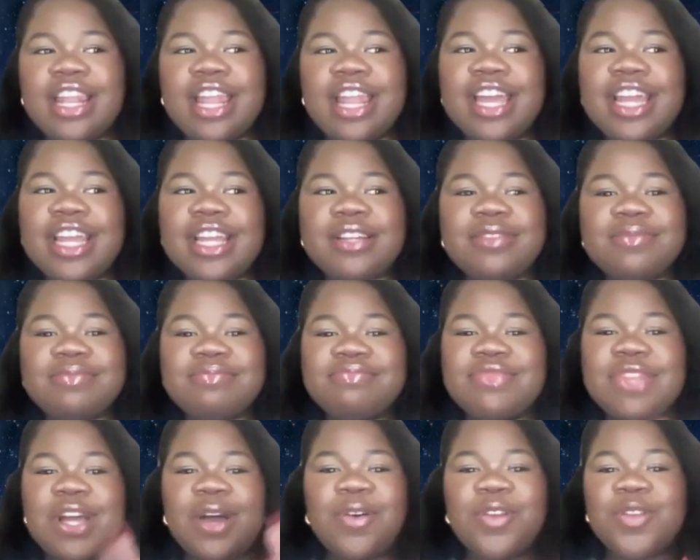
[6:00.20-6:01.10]
like
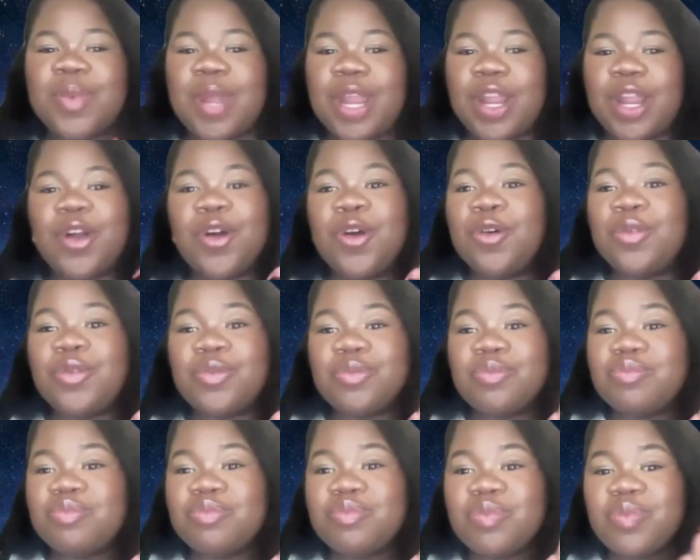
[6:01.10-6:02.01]
that was my goal.
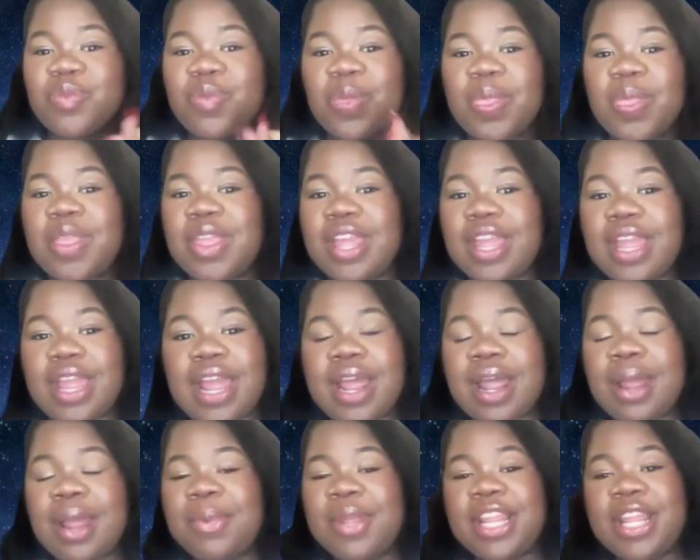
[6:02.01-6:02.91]
And
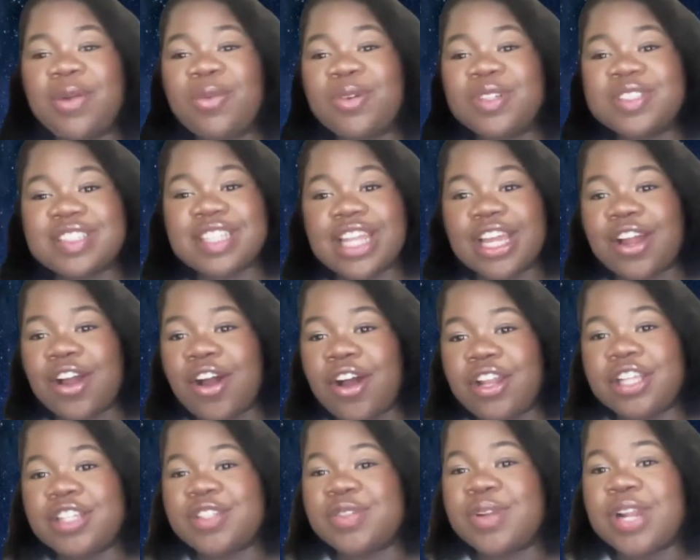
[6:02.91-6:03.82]
I mean, he was still in
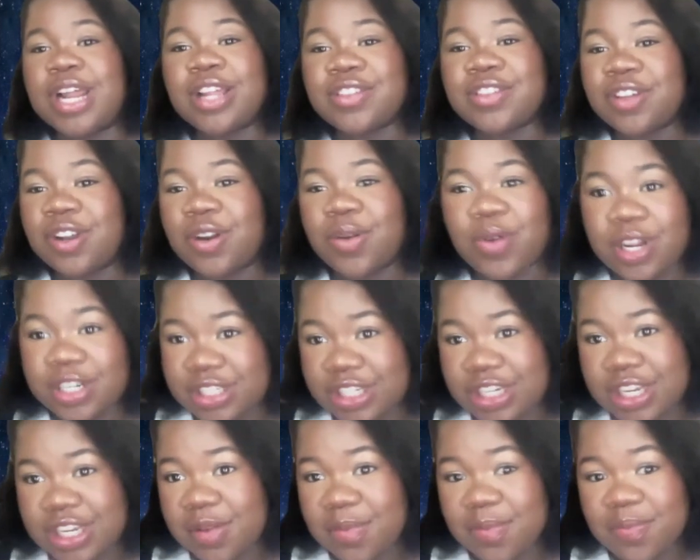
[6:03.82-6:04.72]
college when I started
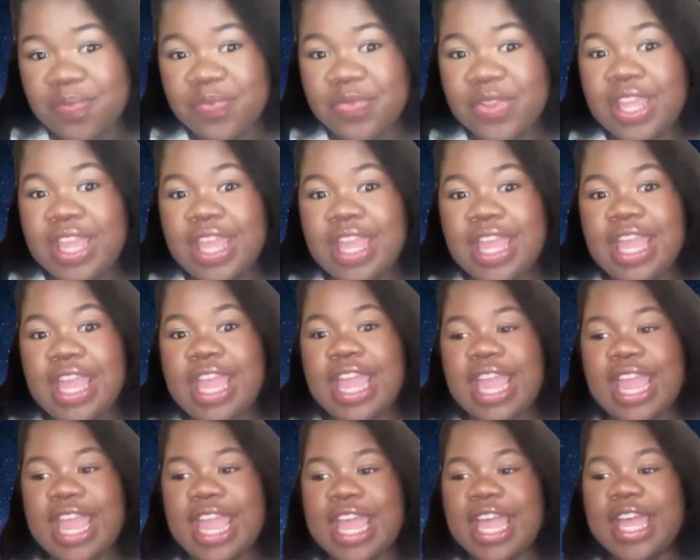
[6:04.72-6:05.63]
watching him.
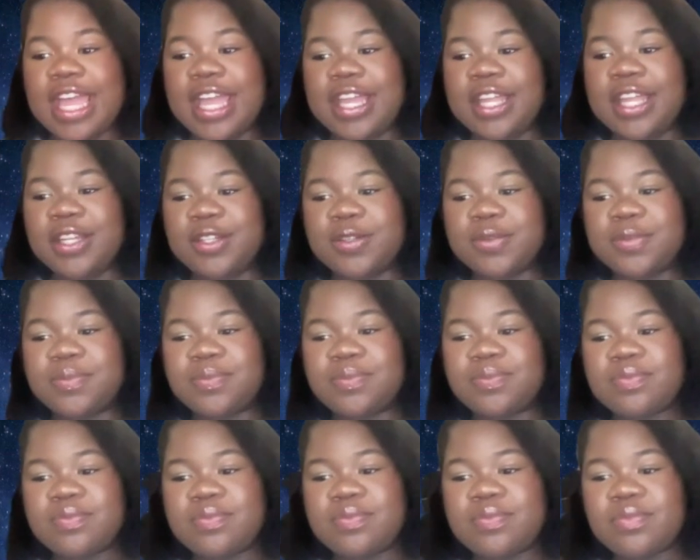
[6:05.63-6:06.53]
And
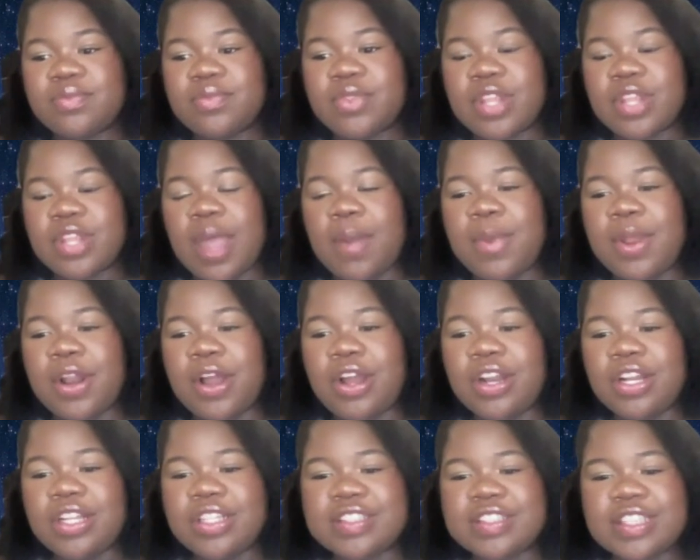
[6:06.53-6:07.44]
I mean,
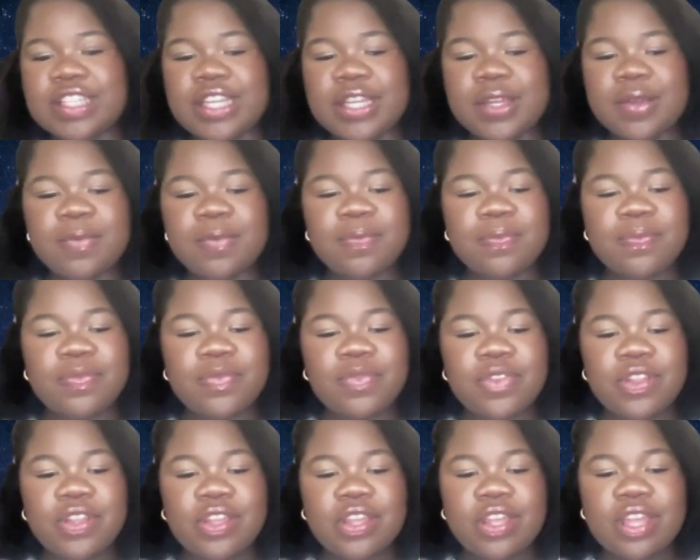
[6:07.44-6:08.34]
honestly,
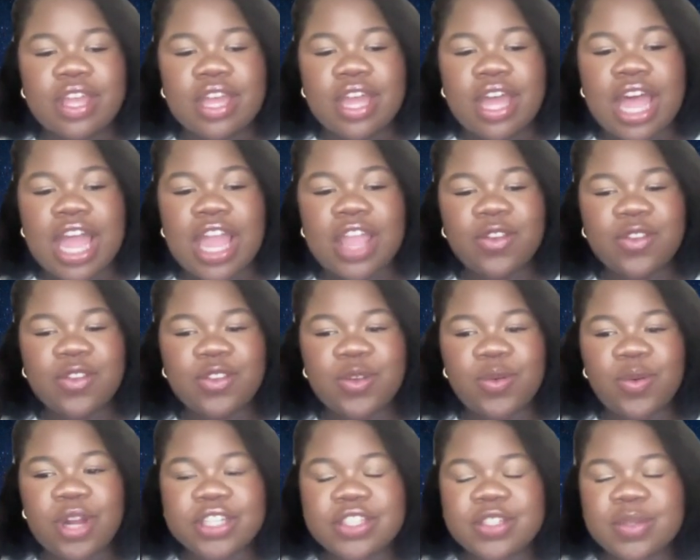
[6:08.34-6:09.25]
I used
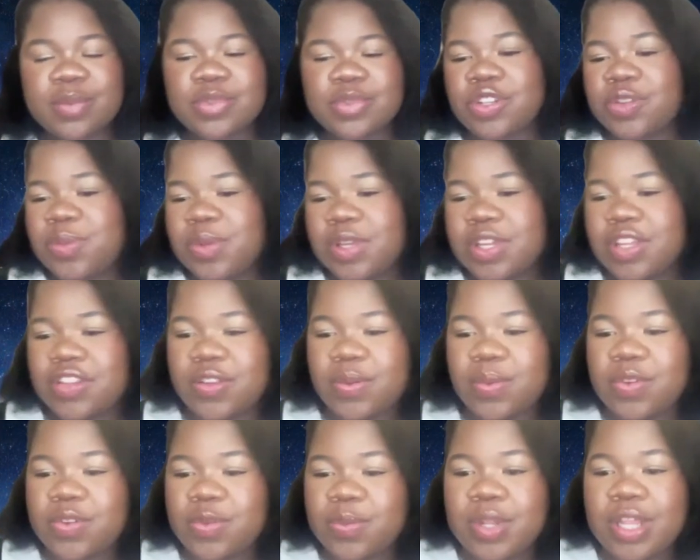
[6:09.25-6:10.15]
to watch him just because
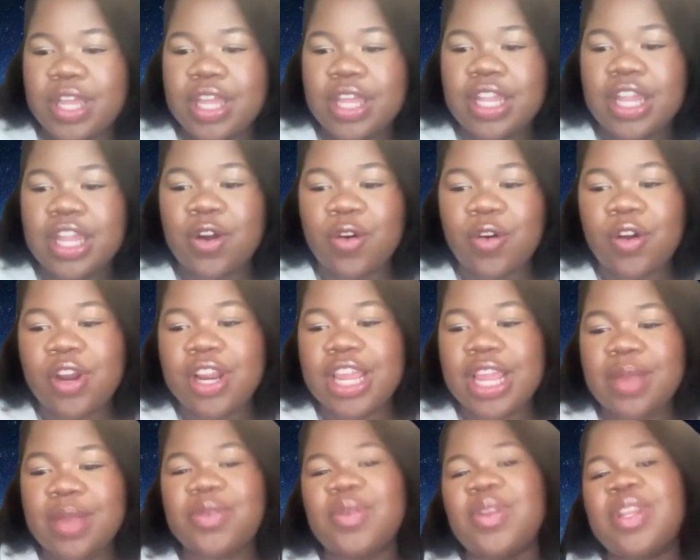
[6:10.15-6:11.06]
he was playing like horror
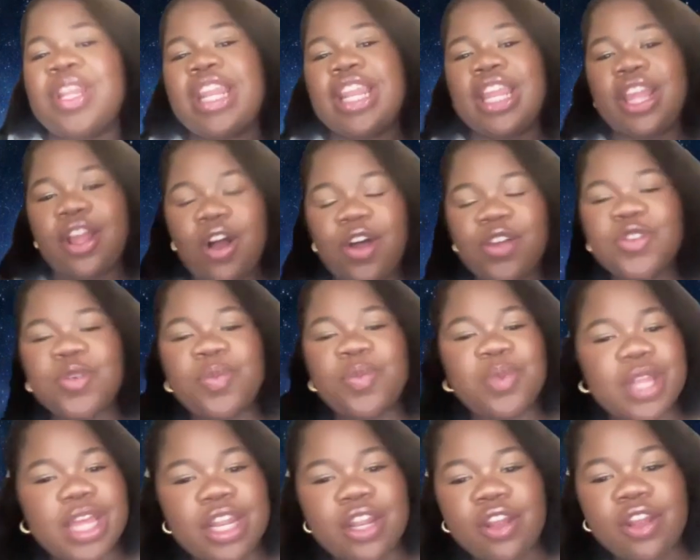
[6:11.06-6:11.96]
games, and then he also
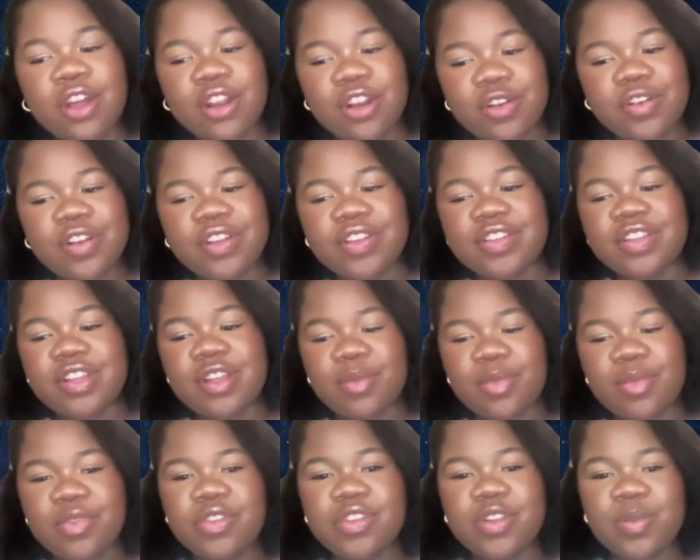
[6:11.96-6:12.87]
played Yandere
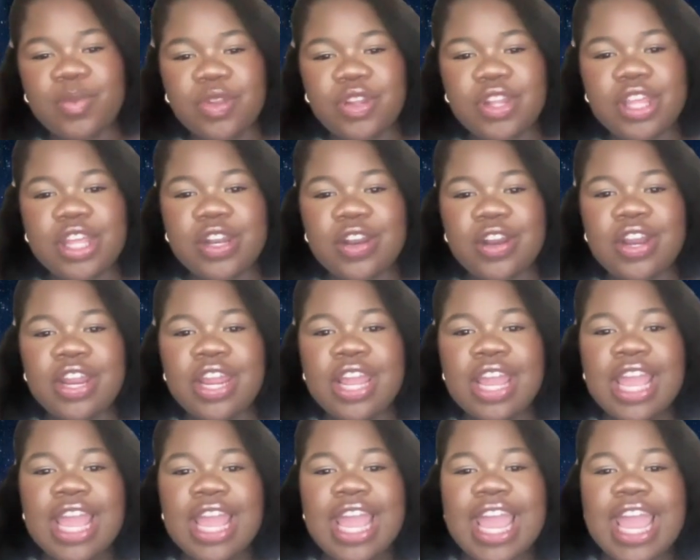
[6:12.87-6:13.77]
Simulator,
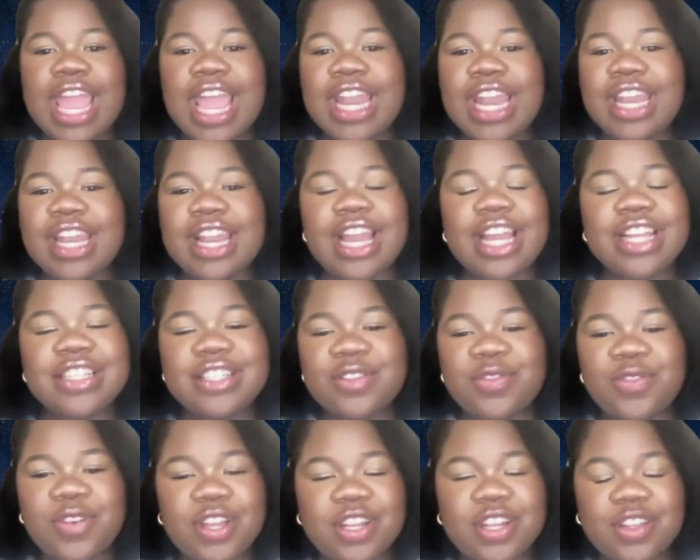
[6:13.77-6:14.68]
and I
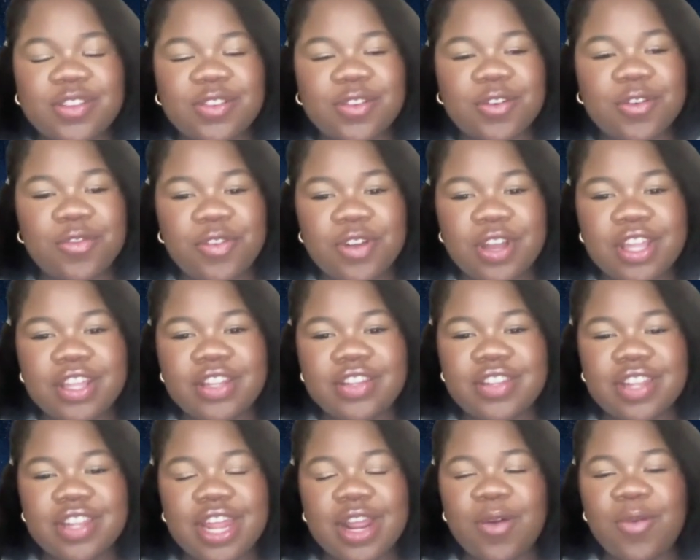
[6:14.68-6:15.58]
just found it so fun
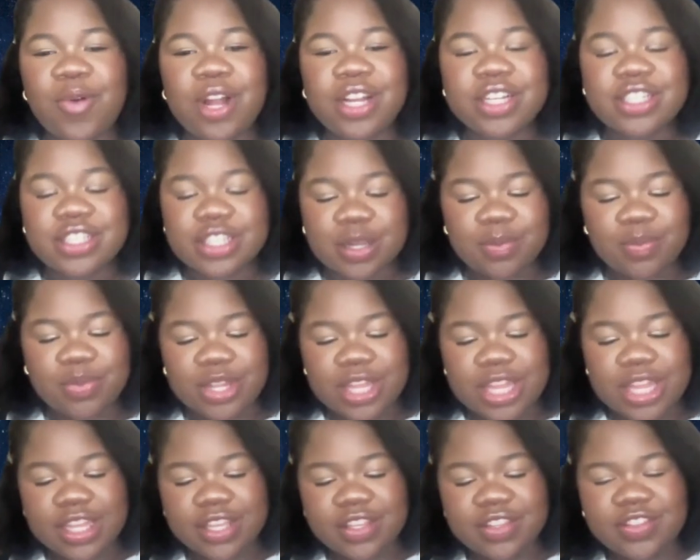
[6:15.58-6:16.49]
to like watch him
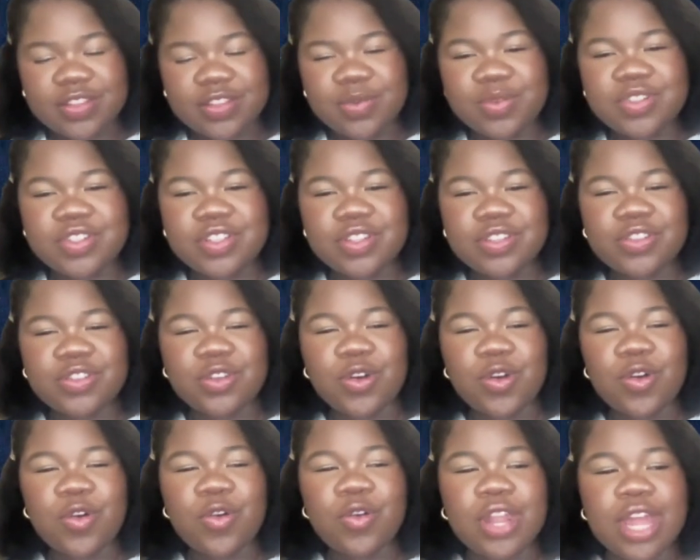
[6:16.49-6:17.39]
play because he was just
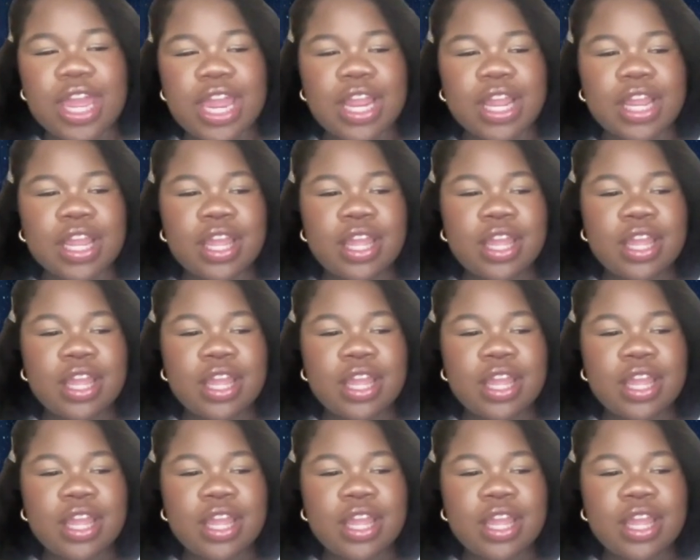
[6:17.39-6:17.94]
so like